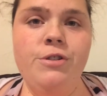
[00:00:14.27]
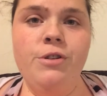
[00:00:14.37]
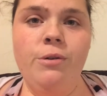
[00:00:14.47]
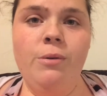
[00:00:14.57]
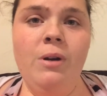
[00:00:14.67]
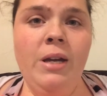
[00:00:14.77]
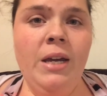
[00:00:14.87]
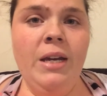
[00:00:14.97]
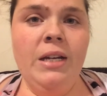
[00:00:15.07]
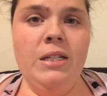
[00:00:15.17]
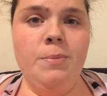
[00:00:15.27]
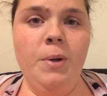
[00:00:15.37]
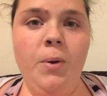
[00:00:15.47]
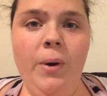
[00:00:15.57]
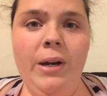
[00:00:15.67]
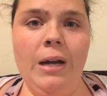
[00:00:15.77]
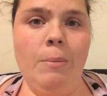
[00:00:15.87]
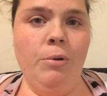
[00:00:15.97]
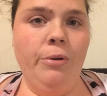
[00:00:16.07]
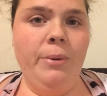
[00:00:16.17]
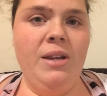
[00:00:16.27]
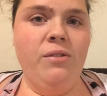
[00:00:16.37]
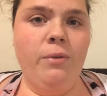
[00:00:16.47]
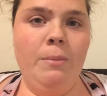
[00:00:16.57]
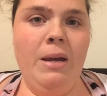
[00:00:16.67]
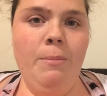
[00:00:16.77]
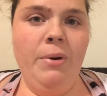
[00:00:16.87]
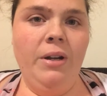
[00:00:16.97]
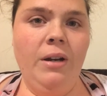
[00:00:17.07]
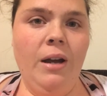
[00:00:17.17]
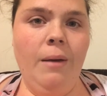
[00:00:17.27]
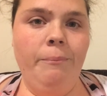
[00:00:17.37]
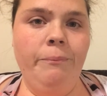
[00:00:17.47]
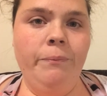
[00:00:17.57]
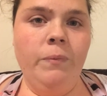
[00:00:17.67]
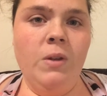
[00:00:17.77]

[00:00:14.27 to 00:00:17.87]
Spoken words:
So it's been quite a couple of weeks for me, but I'm